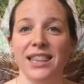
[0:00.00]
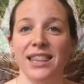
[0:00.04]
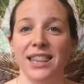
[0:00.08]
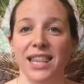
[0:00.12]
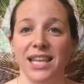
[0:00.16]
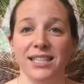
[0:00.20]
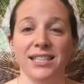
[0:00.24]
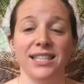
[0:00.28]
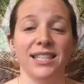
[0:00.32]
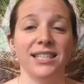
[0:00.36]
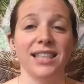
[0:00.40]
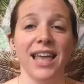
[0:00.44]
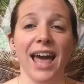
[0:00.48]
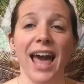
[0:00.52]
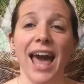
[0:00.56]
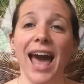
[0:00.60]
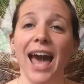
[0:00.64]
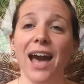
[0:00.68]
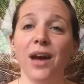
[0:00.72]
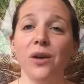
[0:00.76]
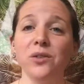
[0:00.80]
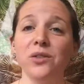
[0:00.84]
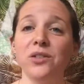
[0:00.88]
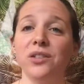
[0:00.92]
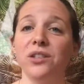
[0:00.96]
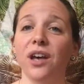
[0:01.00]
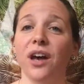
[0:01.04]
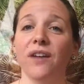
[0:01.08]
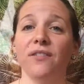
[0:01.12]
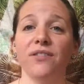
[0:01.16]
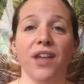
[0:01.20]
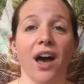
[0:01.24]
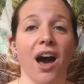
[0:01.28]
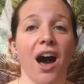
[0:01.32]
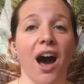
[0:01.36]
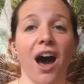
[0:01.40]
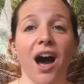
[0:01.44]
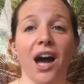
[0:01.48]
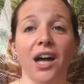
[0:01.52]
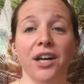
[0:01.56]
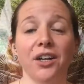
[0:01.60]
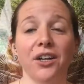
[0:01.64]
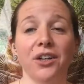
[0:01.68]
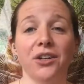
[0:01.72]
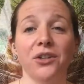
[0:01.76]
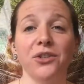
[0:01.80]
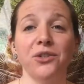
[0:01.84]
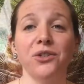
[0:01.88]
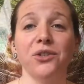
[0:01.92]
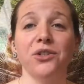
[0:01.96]
This is the house of the
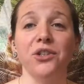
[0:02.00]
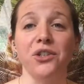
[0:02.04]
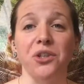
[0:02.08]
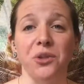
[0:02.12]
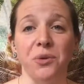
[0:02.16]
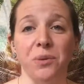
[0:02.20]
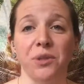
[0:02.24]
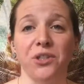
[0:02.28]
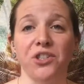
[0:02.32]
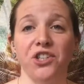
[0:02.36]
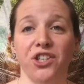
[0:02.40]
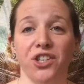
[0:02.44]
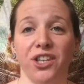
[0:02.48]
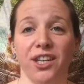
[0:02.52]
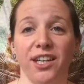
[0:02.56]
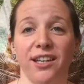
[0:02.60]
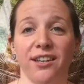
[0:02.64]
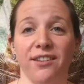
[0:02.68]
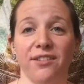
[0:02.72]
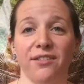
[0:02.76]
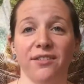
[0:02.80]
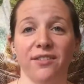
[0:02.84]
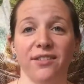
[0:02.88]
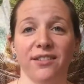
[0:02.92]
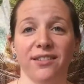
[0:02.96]
honors you achieve.